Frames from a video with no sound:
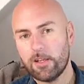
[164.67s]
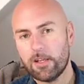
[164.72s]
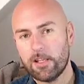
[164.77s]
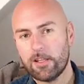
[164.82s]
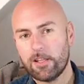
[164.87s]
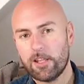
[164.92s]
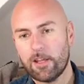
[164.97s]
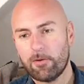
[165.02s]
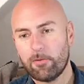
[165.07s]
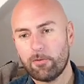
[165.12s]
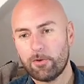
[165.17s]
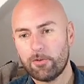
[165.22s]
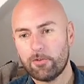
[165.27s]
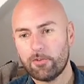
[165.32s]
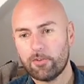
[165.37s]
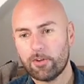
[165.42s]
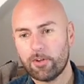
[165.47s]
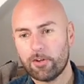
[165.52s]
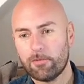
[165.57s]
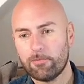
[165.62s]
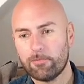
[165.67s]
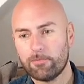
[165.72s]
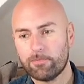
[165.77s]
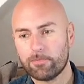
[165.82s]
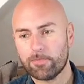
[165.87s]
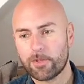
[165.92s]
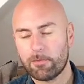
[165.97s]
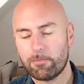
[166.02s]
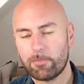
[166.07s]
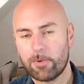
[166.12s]
there was
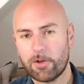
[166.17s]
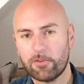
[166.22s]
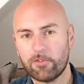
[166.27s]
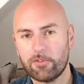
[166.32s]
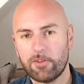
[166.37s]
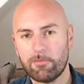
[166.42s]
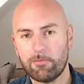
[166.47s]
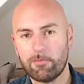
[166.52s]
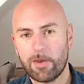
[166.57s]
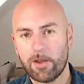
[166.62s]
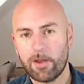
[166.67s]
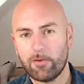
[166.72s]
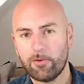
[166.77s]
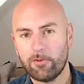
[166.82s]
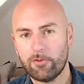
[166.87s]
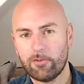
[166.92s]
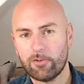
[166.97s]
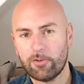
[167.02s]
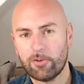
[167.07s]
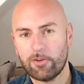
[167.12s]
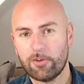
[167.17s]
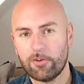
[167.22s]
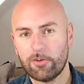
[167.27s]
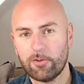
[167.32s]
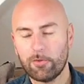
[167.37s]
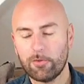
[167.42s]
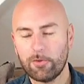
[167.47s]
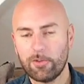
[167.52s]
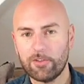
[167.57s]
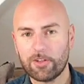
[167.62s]
Boss in Motion and all
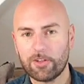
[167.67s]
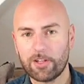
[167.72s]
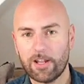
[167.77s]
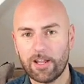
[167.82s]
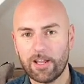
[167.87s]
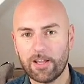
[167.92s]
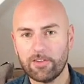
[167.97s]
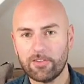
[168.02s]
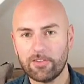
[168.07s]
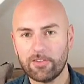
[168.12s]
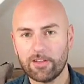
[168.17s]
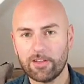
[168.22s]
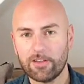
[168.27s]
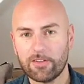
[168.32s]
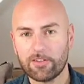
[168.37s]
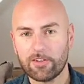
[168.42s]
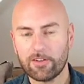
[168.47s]
these classics.